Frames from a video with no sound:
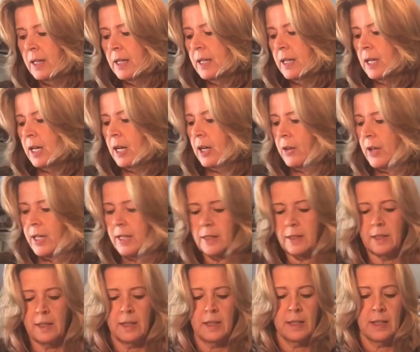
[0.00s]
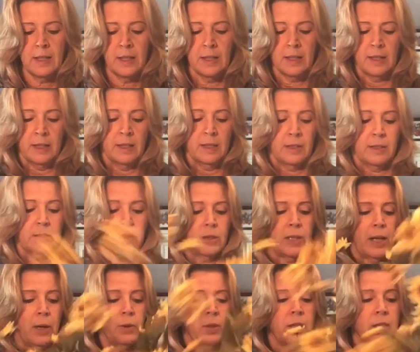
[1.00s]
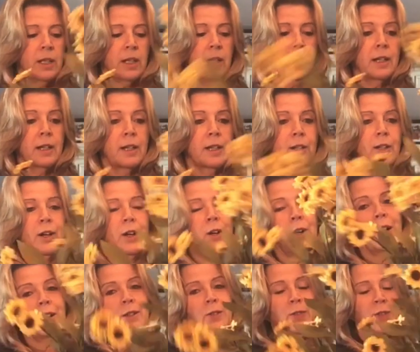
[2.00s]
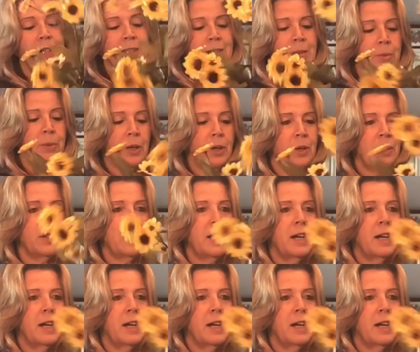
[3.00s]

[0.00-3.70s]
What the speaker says: All right, so now we're going to cut all of these apart.